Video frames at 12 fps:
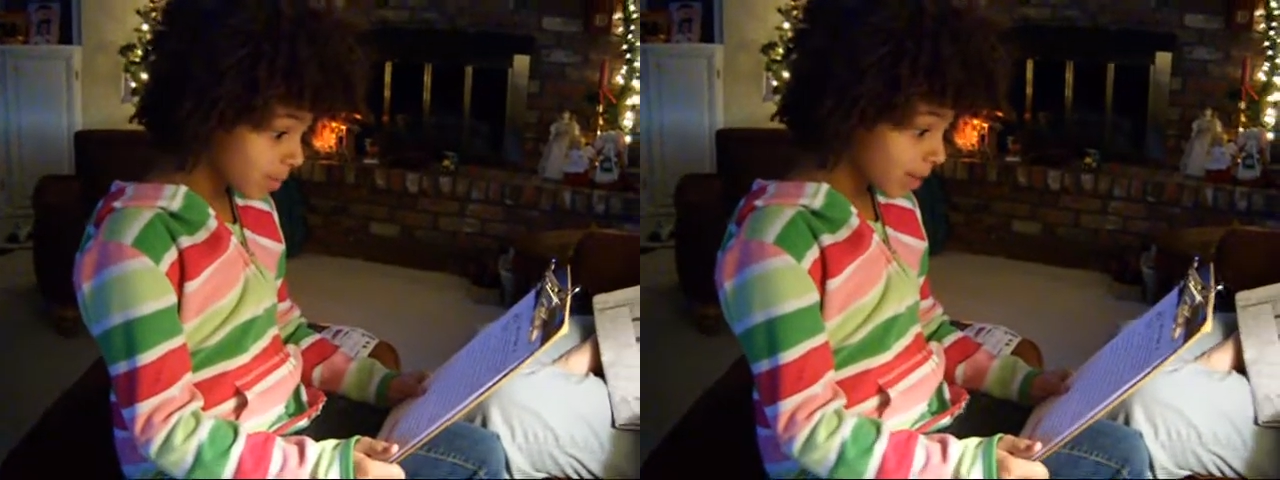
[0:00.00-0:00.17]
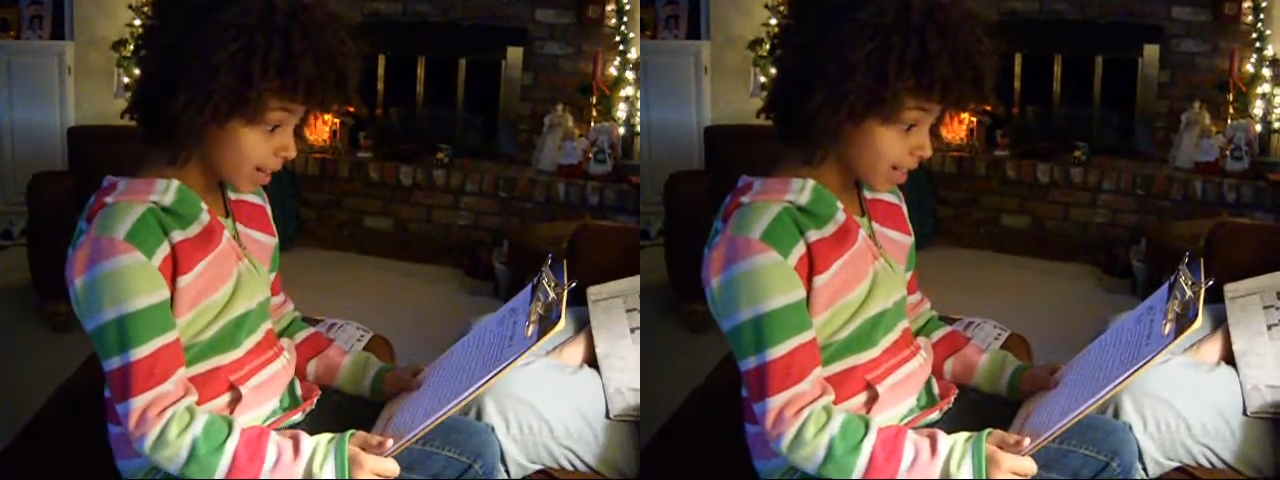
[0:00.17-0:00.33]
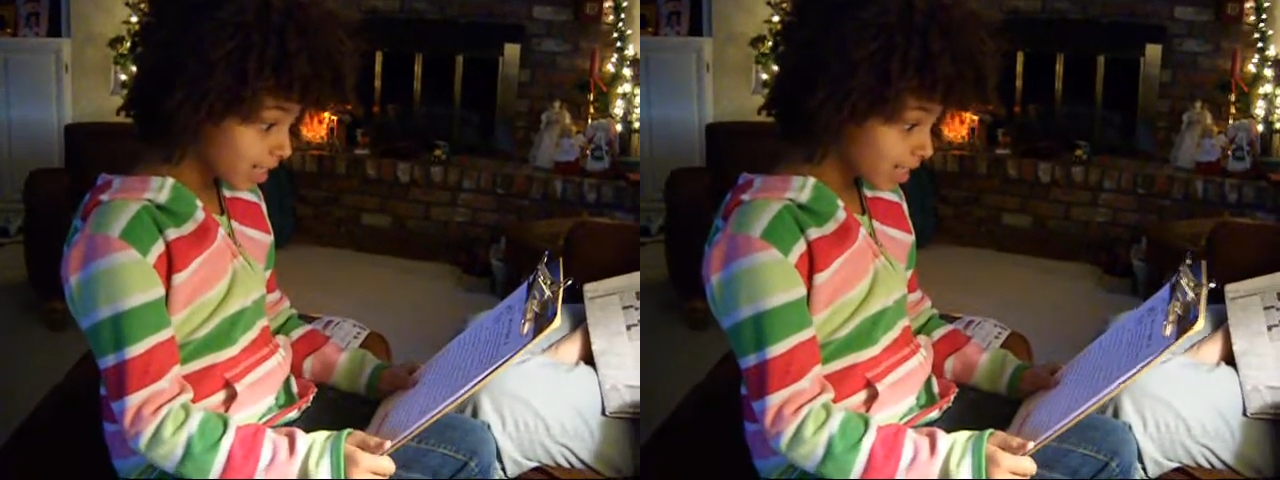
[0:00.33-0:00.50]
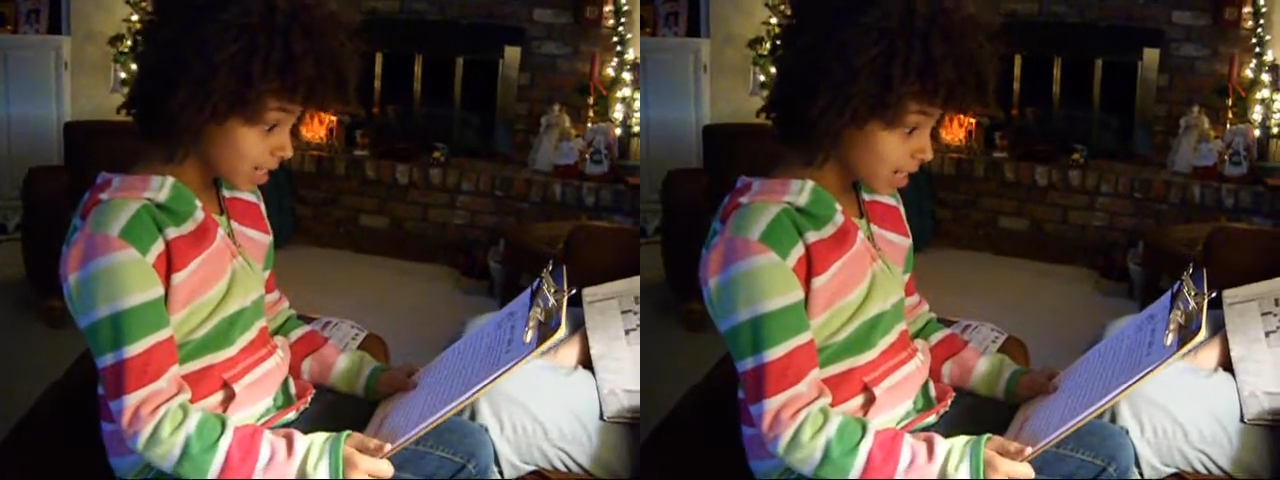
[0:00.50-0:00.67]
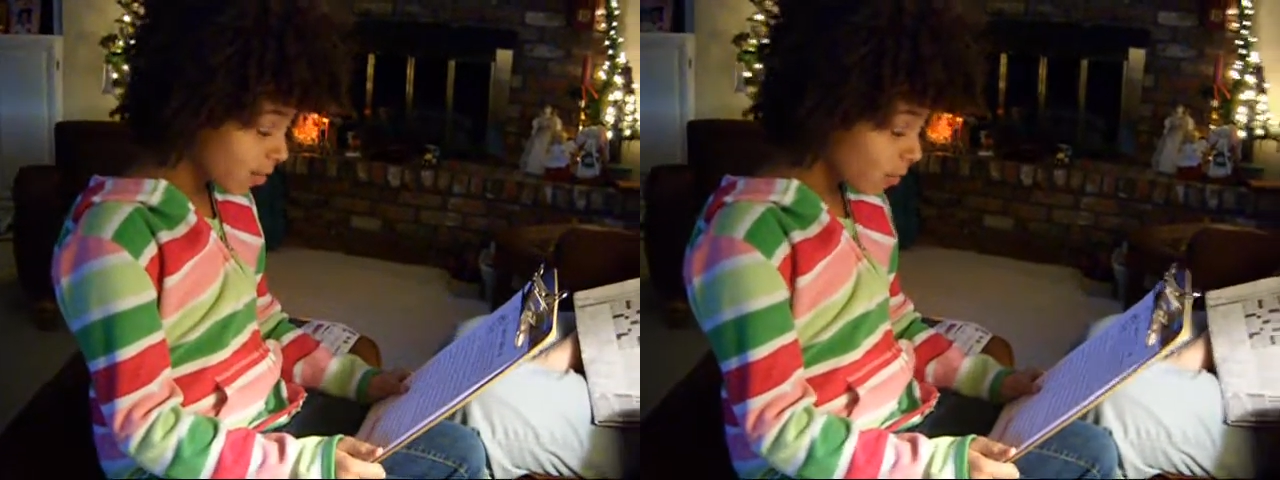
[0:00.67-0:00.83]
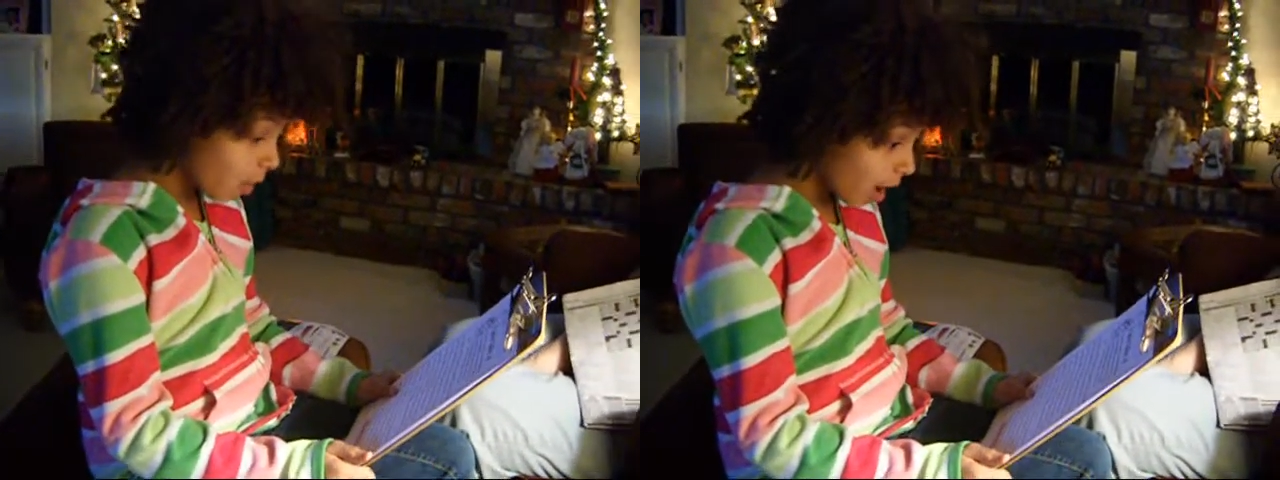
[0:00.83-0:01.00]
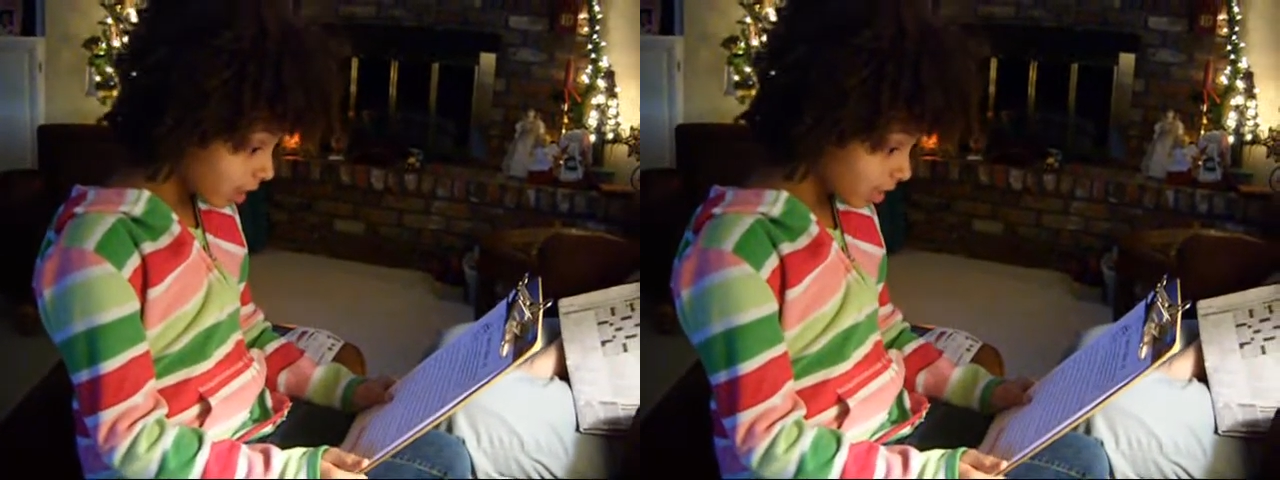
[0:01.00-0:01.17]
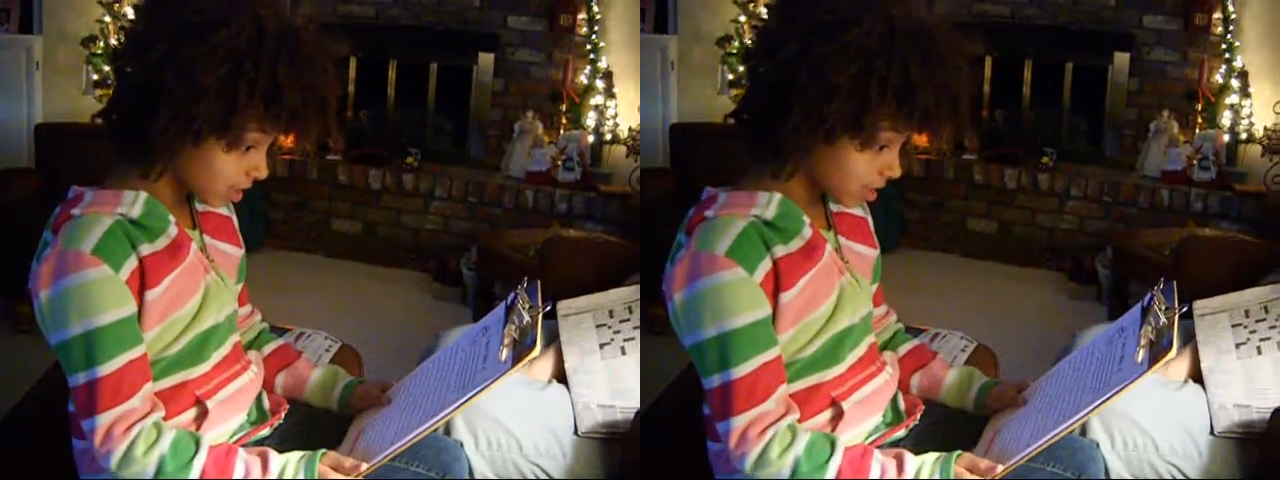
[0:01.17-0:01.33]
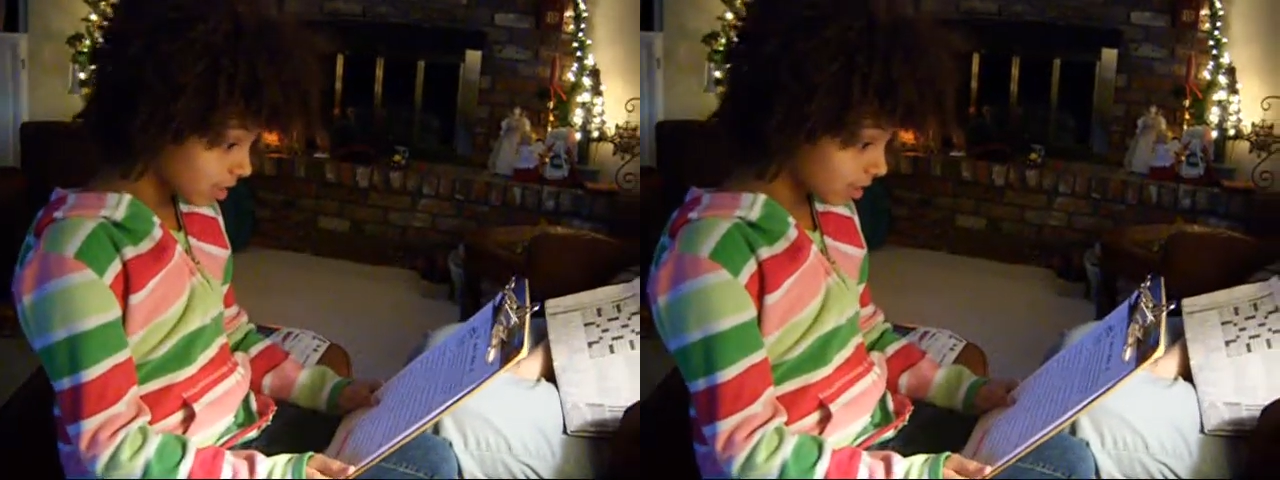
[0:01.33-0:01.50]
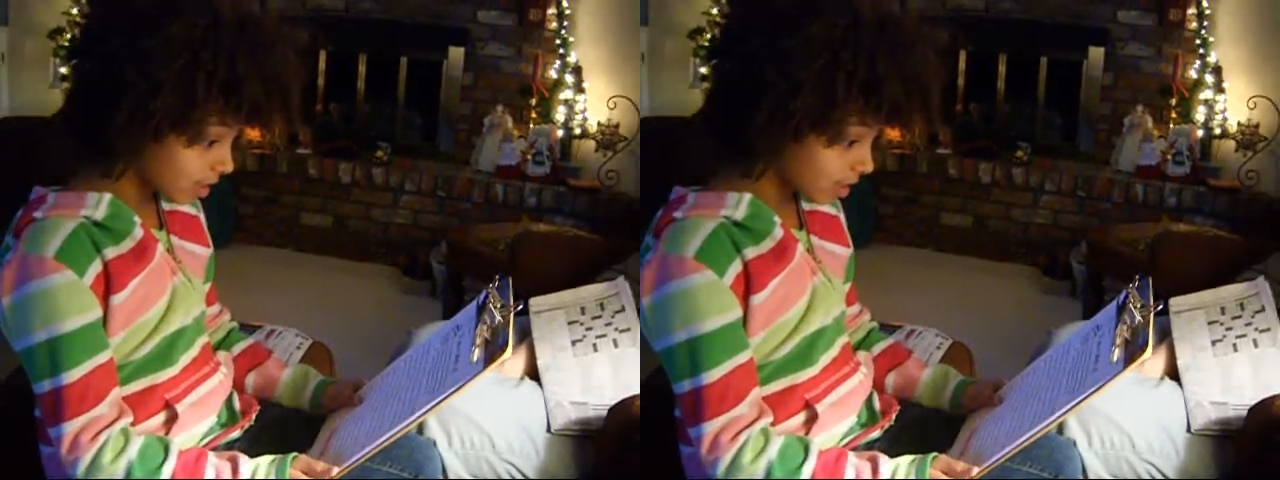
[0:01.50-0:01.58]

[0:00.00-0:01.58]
black instead of white.